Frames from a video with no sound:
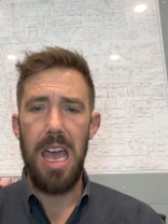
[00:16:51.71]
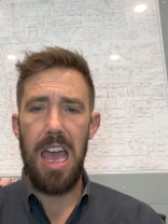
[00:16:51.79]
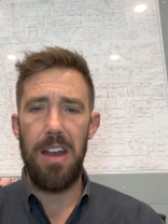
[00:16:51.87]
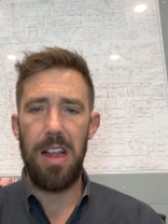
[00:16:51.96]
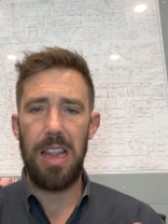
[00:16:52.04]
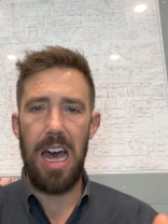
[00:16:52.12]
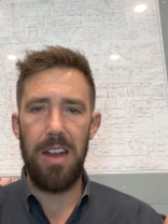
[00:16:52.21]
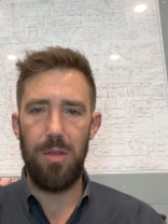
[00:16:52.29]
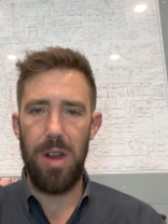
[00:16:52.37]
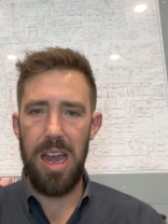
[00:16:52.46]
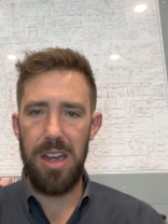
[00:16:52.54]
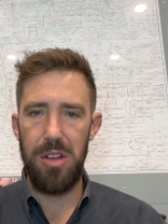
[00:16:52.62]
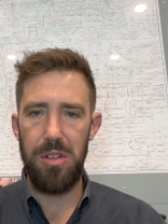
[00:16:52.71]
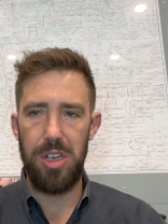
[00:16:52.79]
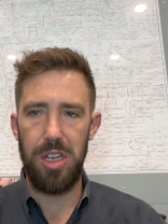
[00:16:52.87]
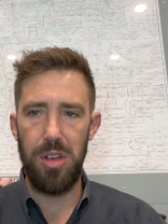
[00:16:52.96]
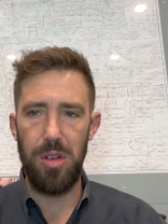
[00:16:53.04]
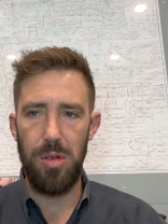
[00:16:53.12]
and a lot of what i do
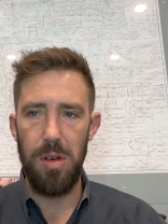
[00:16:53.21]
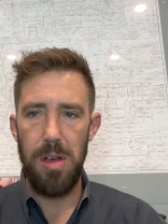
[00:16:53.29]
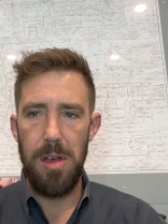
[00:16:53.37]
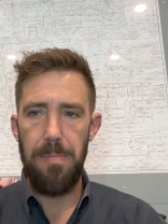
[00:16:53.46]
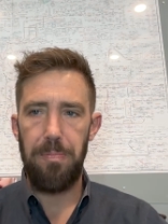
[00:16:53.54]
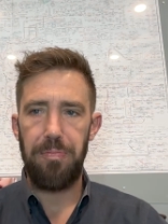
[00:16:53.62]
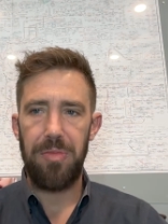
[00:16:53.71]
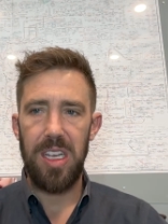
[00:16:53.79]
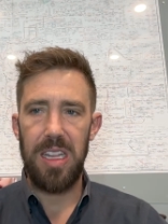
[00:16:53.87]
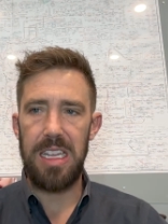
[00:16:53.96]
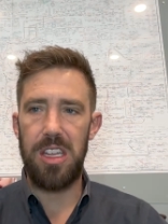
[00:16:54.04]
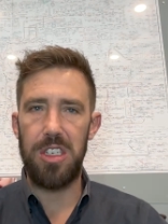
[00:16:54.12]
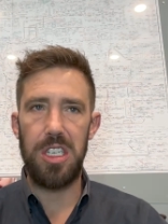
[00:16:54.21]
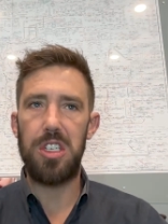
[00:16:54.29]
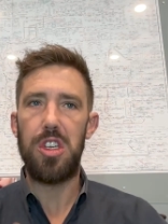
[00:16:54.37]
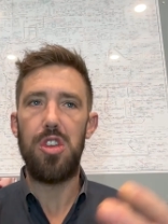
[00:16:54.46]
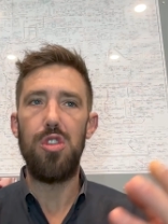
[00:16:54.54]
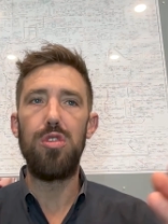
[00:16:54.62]
too like there's
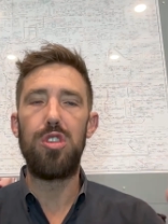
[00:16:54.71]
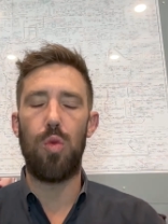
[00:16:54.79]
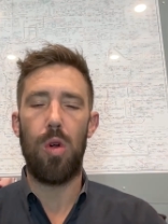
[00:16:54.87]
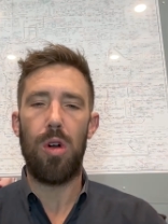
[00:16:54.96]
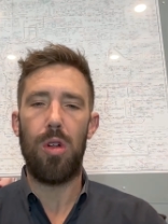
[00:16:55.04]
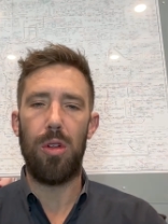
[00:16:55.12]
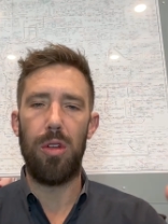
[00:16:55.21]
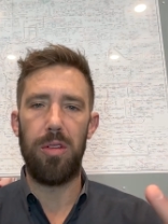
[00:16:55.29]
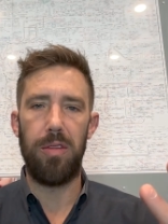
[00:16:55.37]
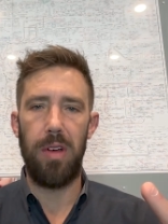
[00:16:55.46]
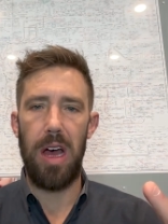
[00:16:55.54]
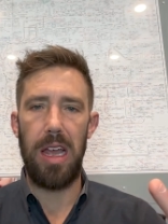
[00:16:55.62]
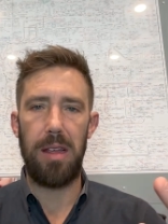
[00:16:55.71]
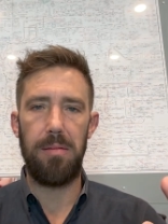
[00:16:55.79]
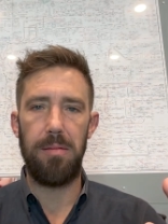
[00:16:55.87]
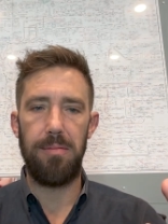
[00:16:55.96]
this huge world of like